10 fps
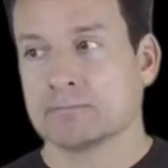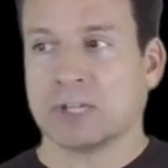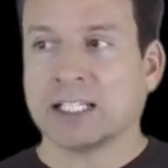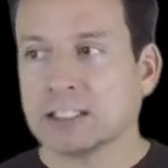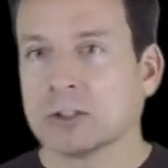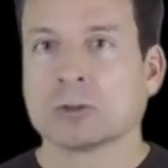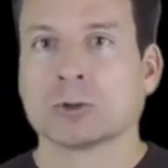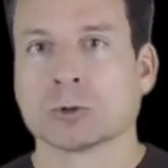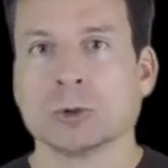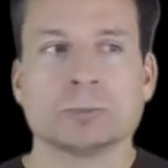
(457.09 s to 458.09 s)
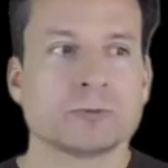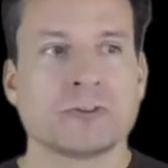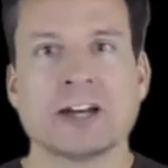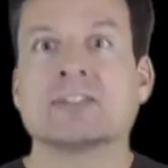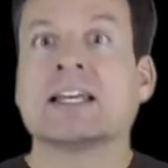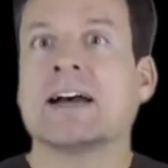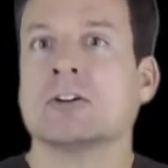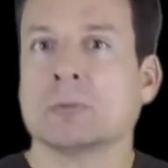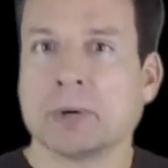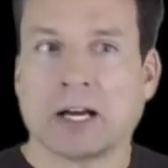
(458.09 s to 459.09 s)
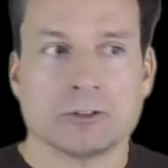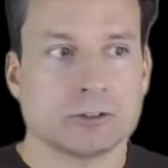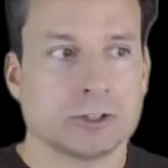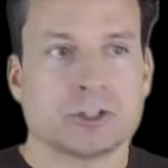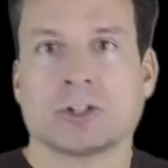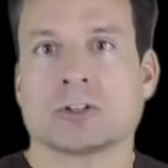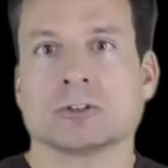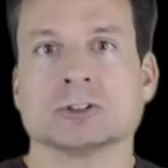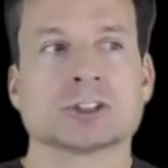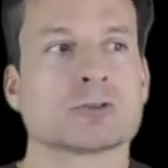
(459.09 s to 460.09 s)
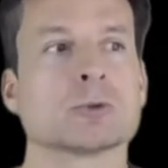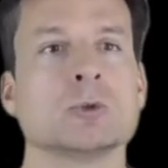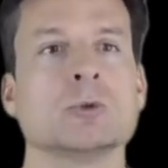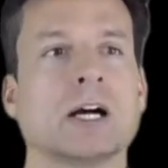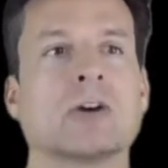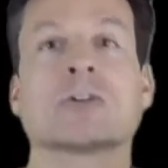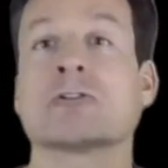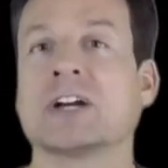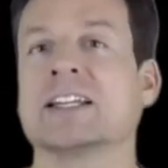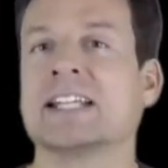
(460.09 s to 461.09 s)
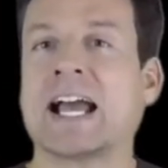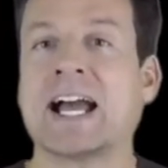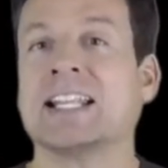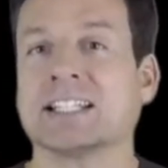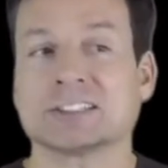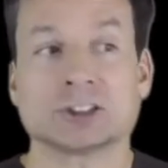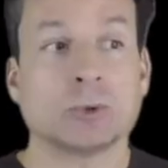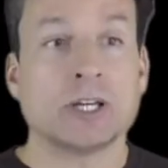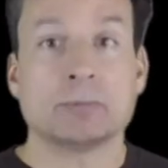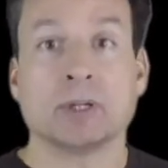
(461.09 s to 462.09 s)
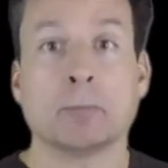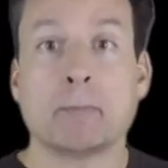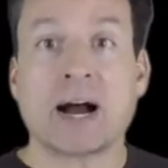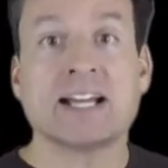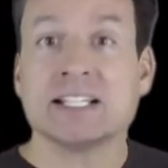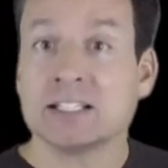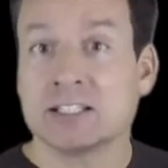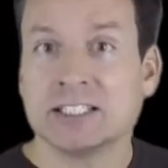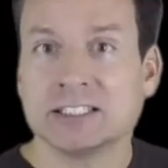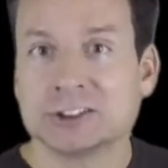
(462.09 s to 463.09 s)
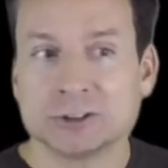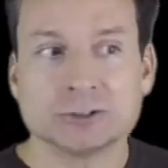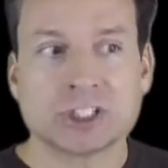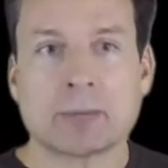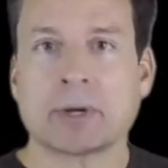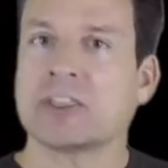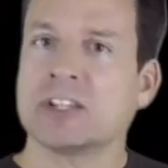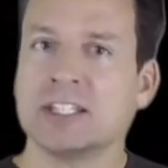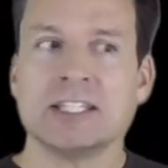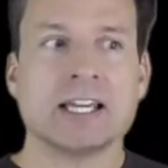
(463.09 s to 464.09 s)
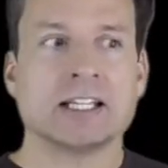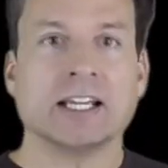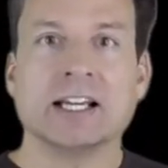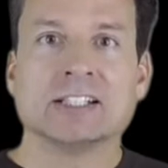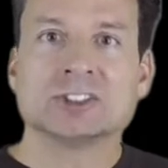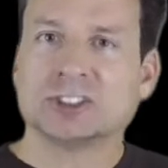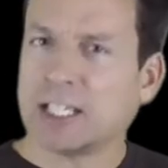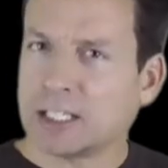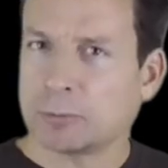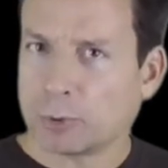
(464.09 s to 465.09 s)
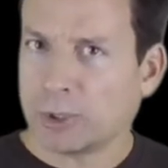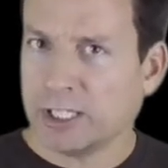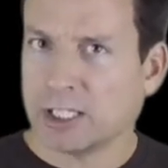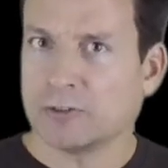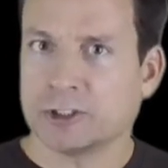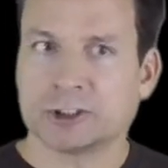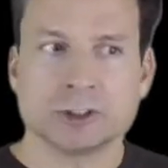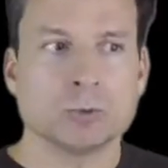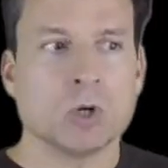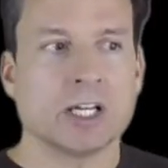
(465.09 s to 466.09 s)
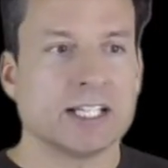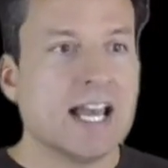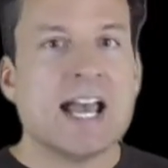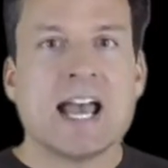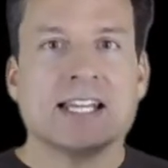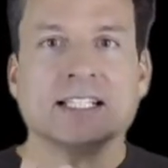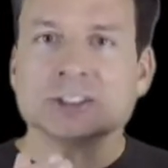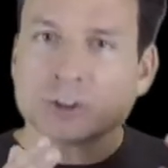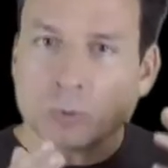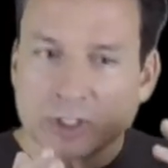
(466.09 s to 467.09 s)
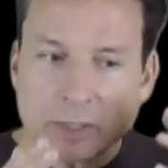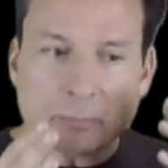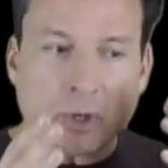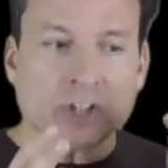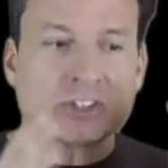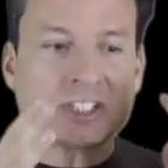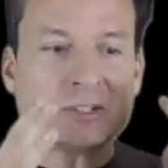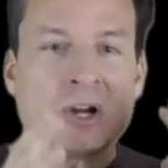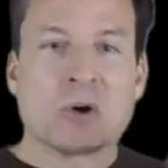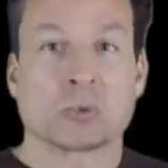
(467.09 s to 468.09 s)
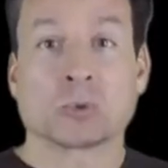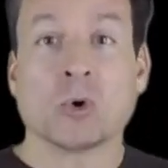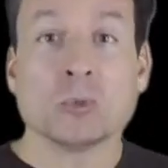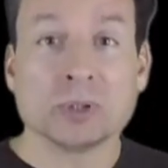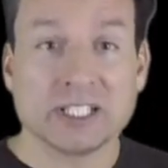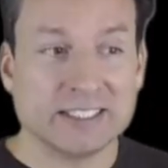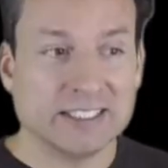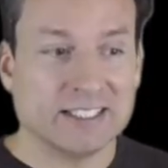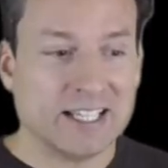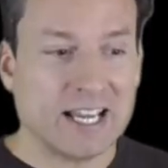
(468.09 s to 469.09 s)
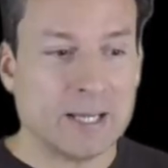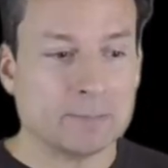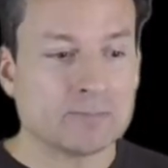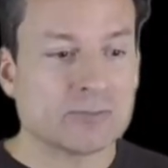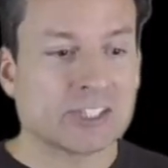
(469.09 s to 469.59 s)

my little group found out about the Turtles through our friend Alex, who had been buying the issues up. I think he had a second printing of issue 1, and he's the one that bought the role-playing game.